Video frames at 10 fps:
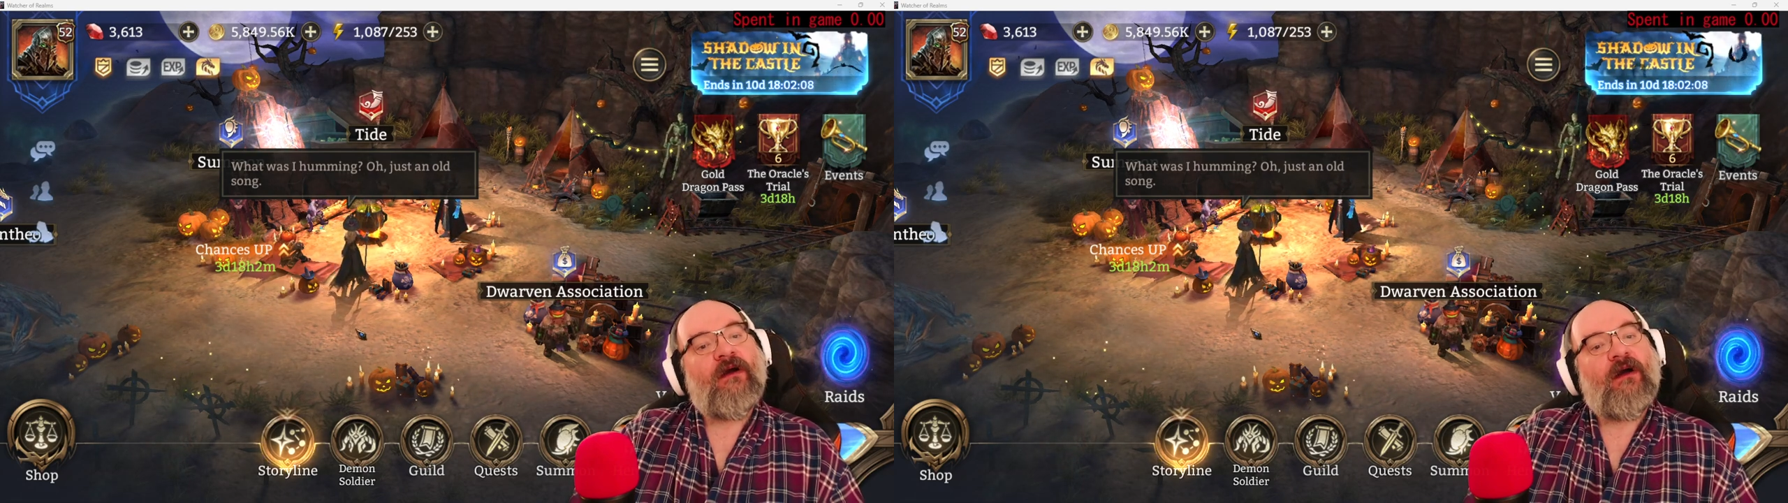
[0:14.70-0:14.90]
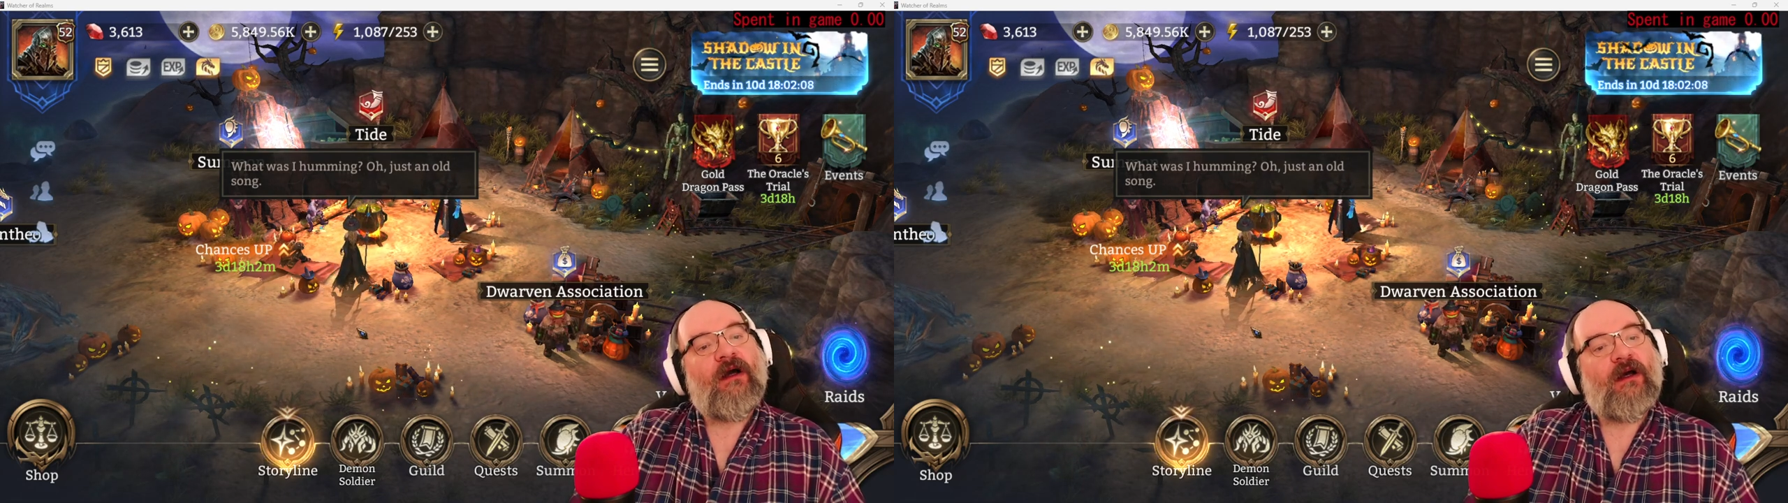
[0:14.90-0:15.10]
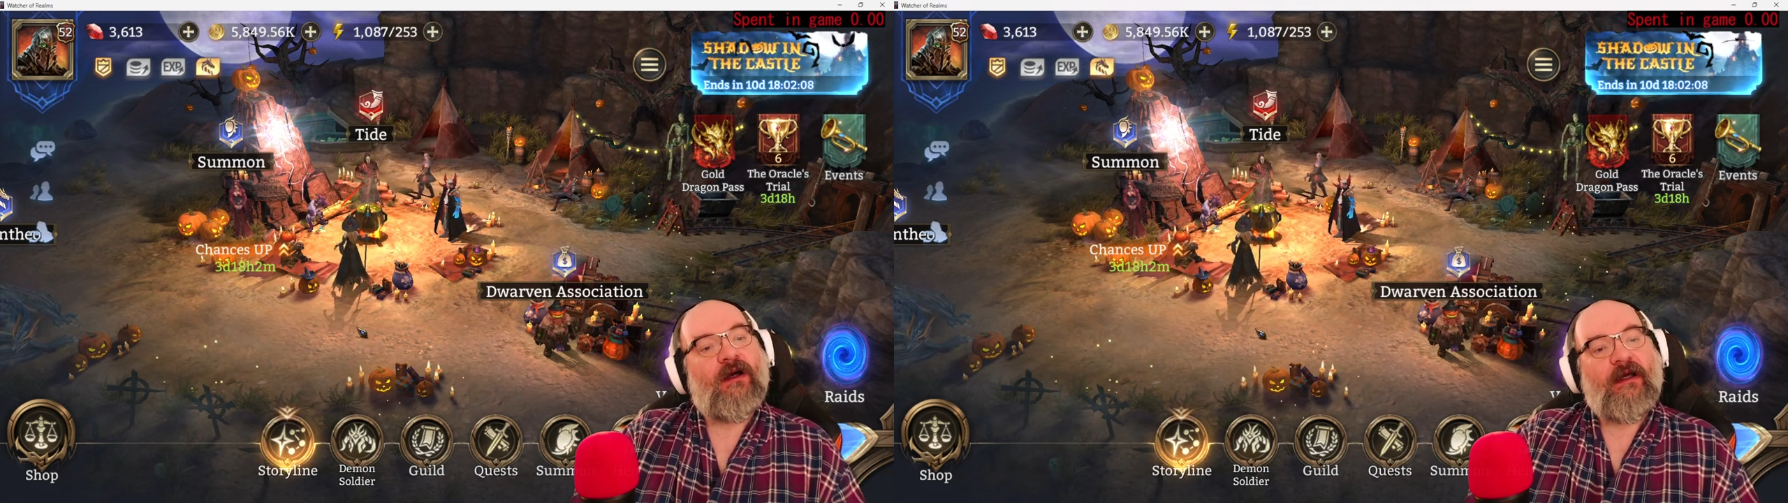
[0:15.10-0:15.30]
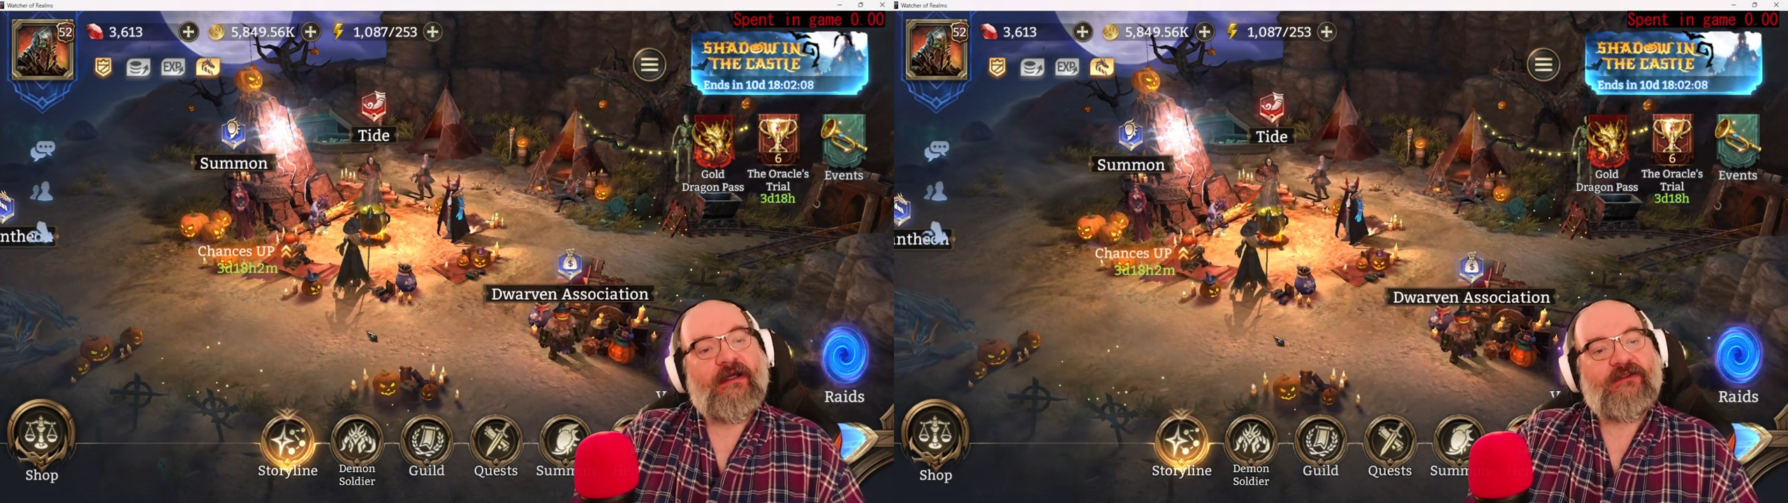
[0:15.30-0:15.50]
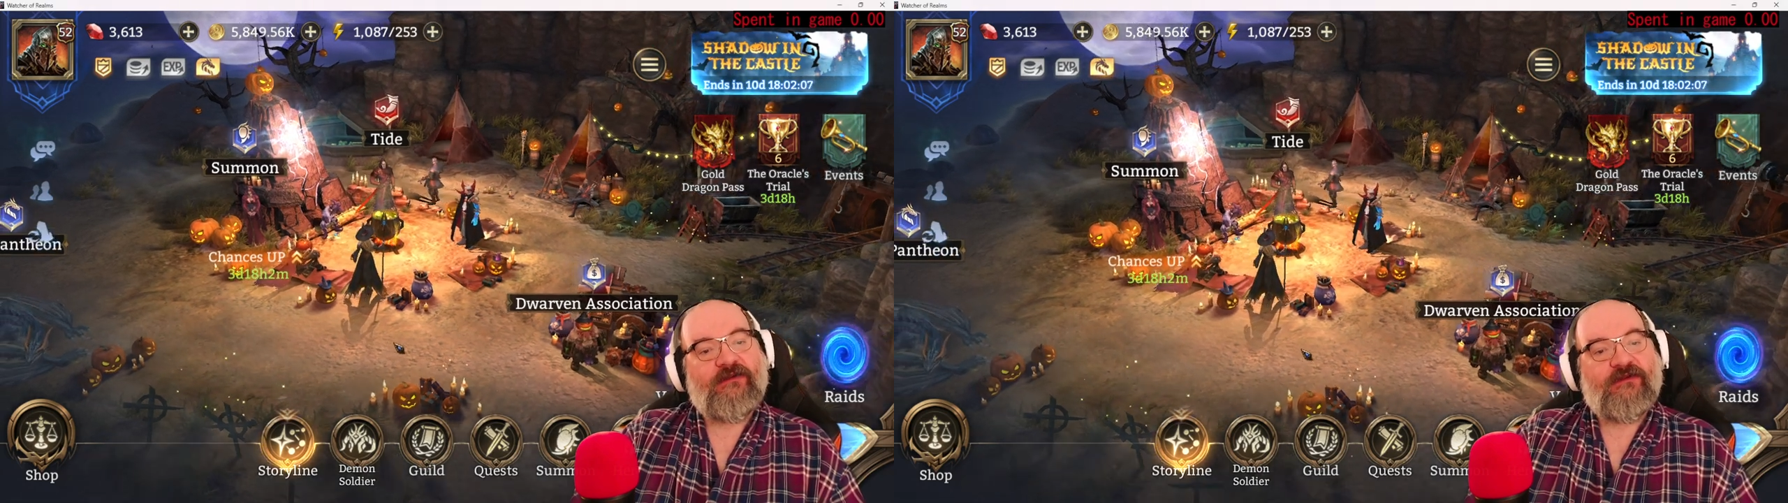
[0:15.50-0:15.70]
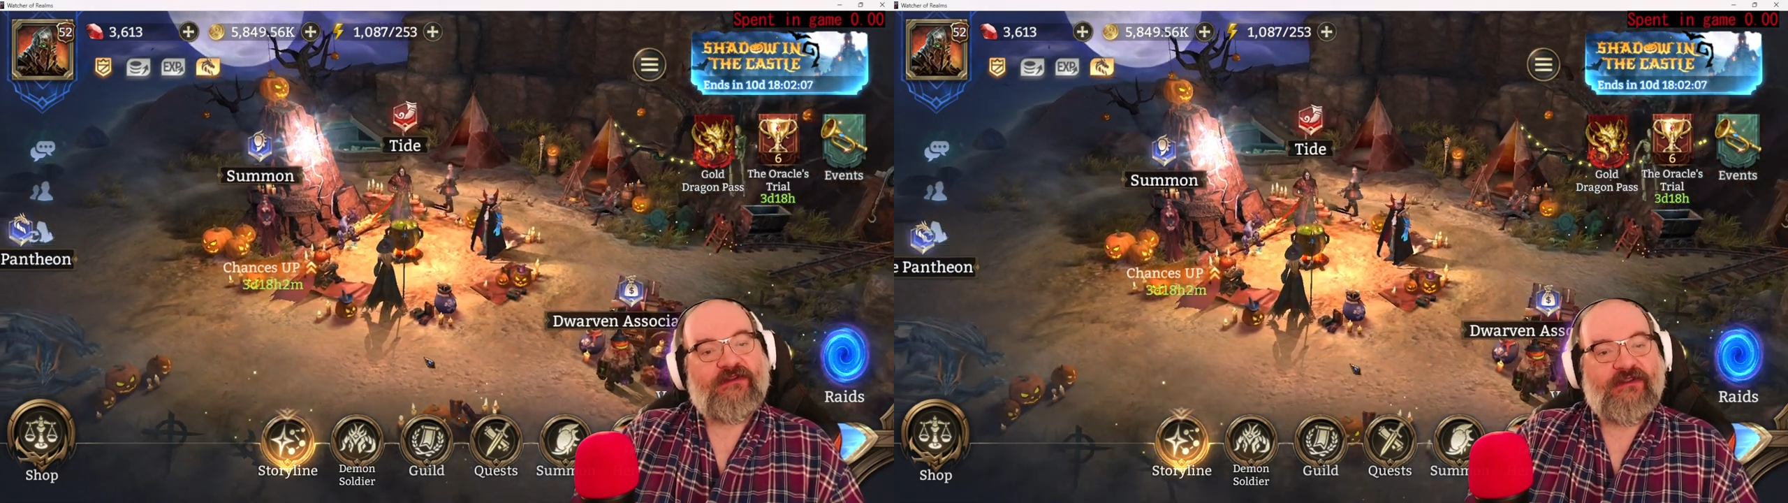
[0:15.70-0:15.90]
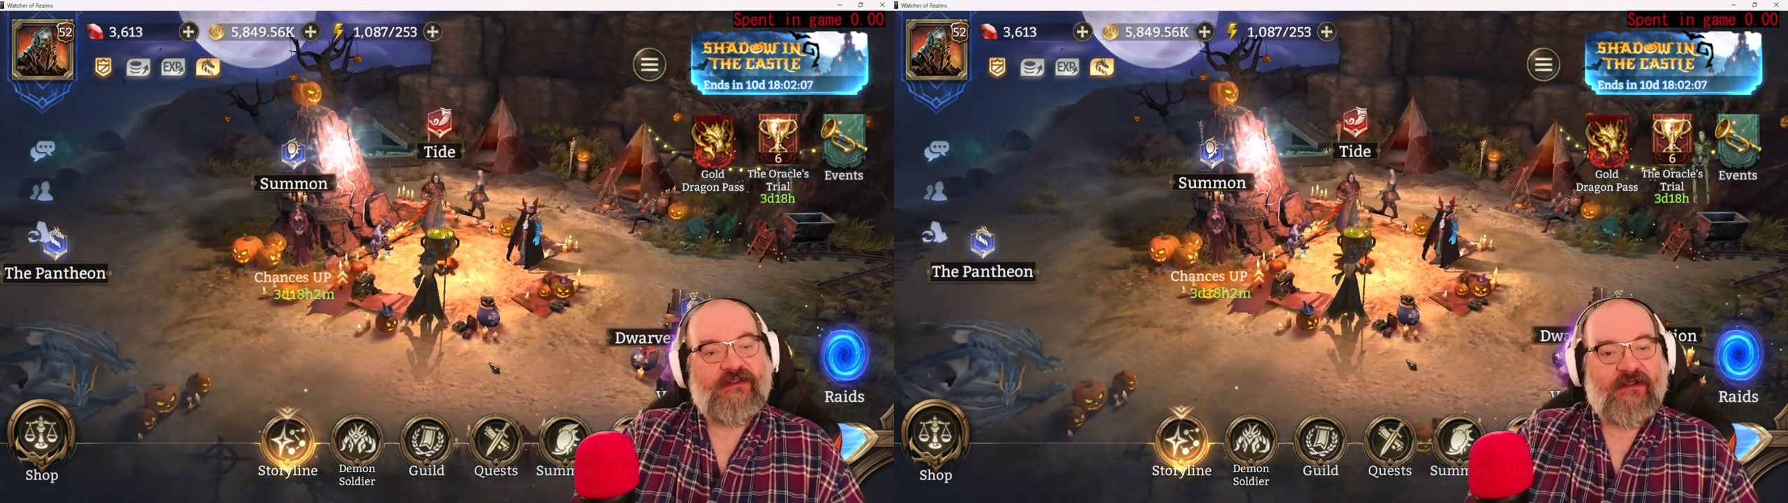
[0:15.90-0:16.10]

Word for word: Uh, as you can see,